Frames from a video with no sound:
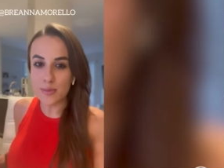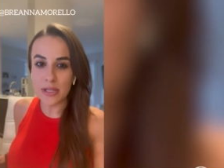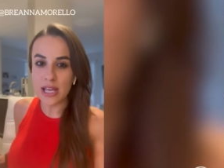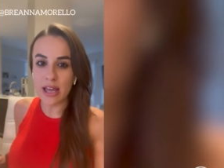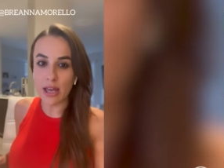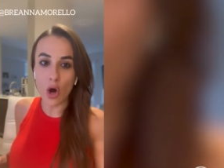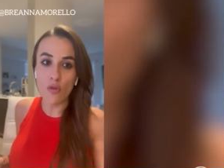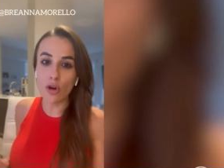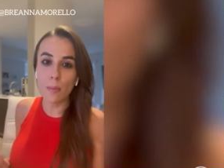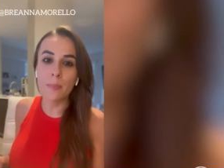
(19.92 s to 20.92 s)
has been taking
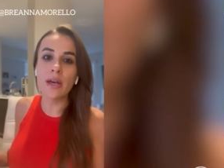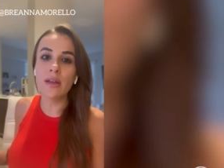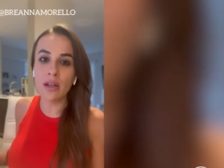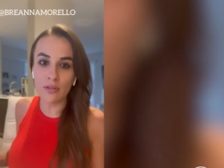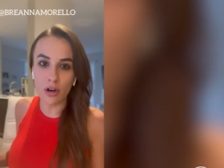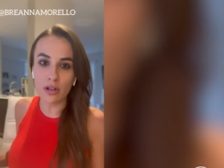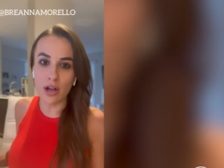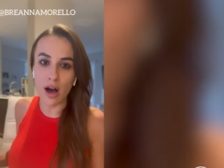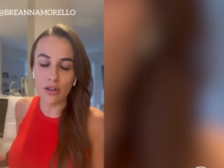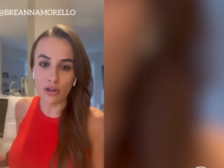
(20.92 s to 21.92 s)
over a billion of our
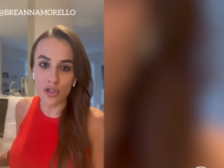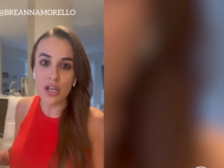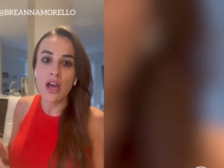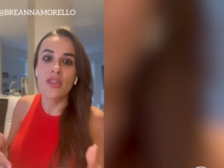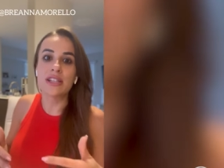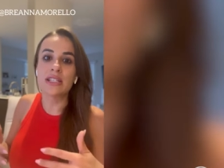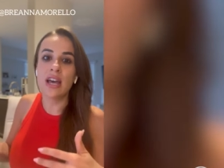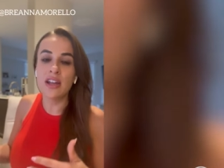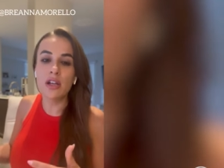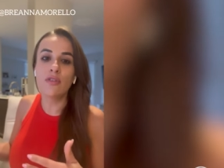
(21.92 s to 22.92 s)
dollars that's
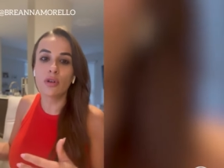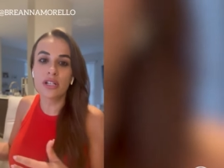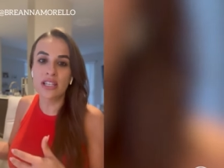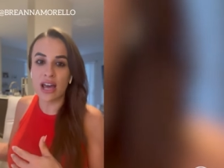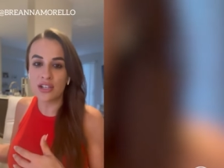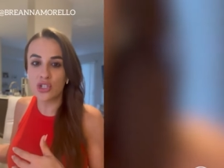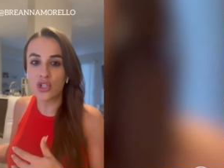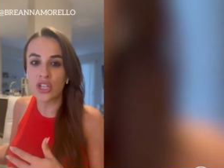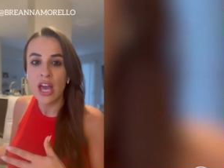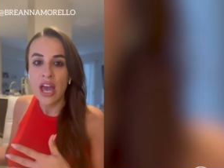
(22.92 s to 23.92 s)
intended for
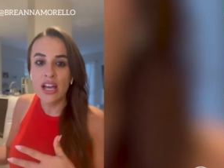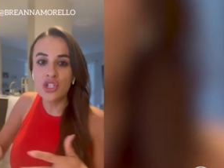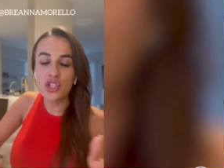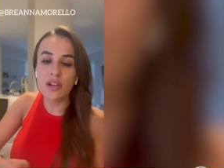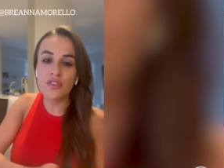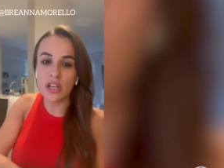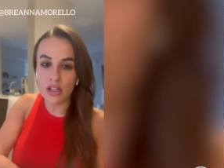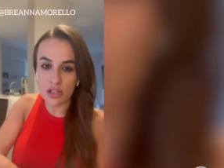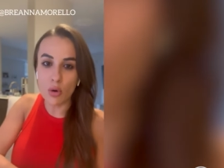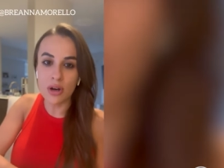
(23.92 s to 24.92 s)
disasters and shifting
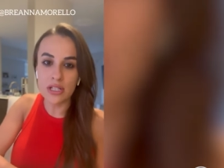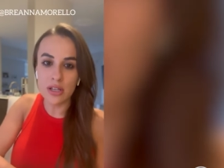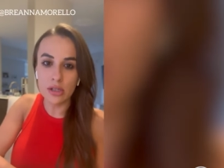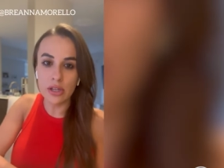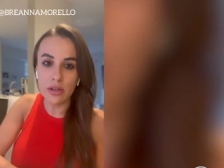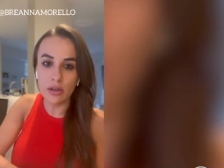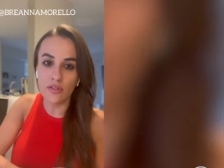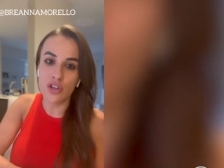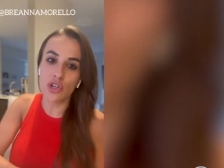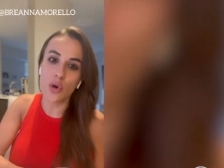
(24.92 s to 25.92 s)
it towards the illegal
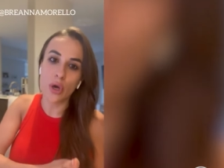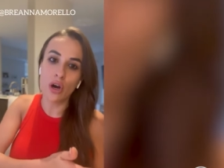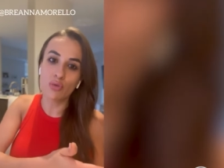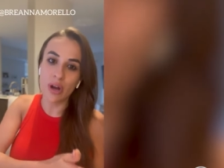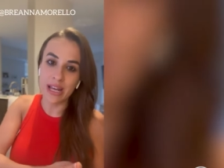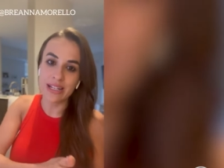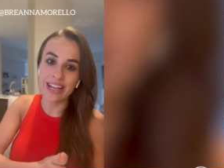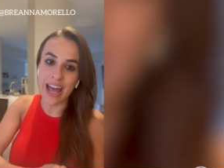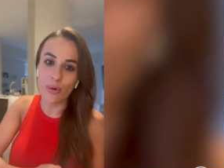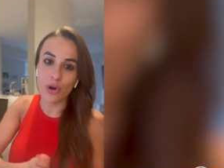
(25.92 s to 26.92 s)
invasion going on right
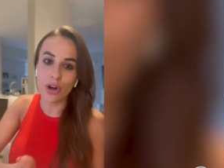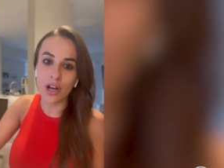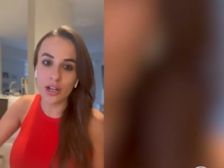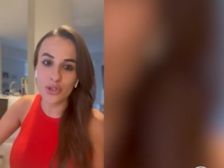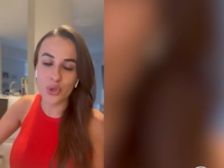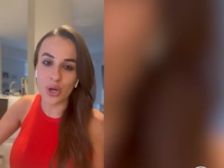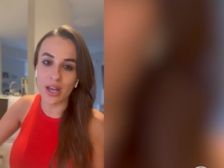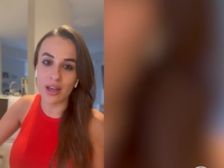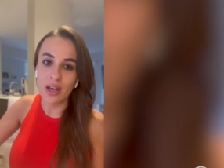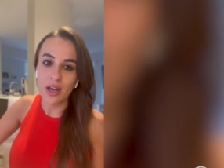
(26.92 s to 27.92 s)
now in our
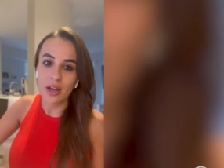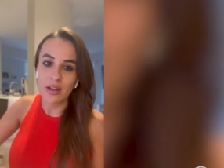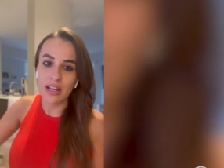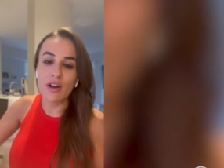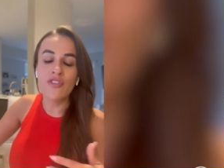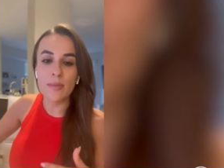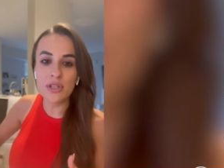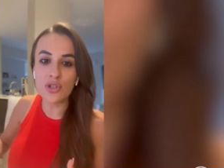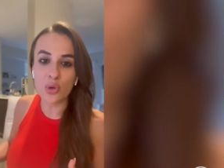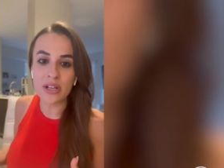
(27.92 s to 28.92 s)
country. Now,
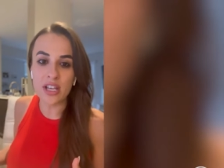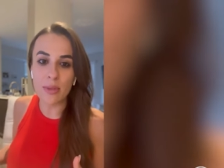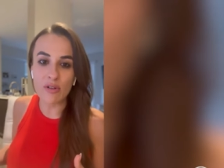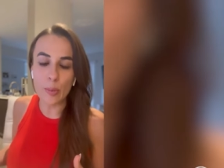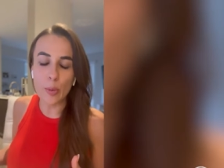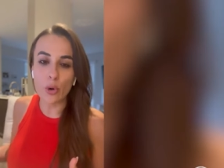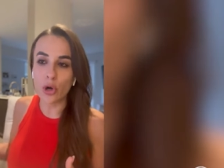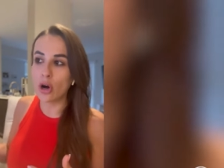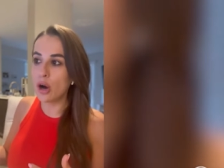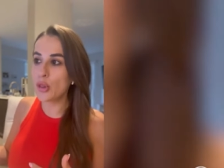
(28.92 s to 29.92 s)
FEMA's addressing my
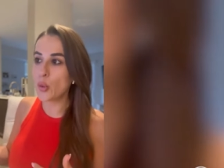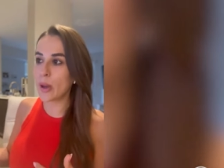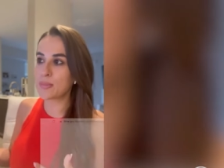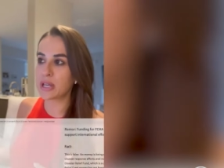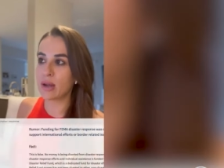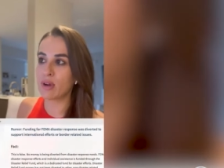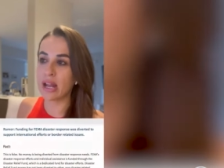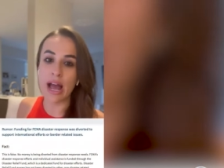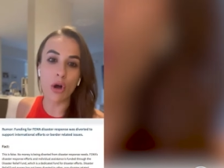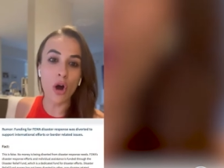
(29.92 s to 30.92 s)
report on their website
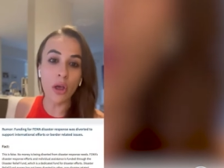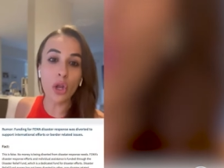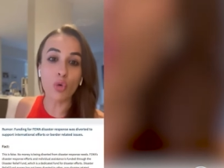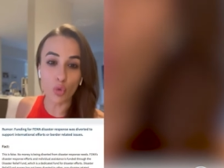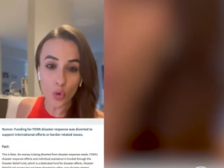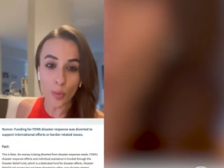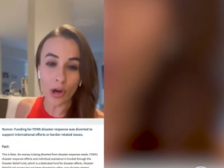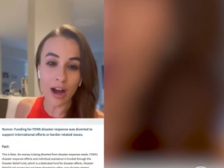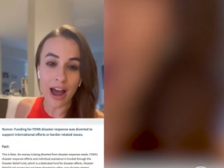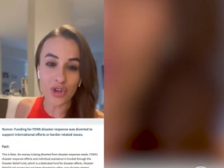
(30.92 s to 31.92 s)
right now, calling it a
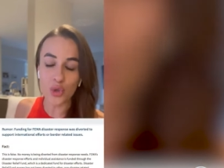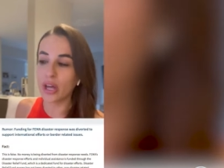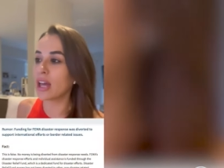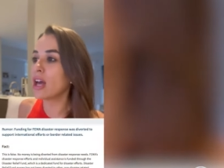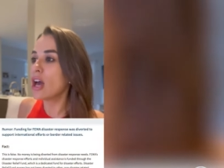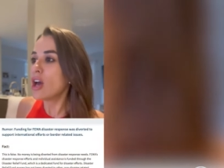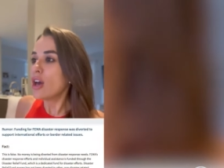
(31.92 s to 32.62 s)
rumor, actually,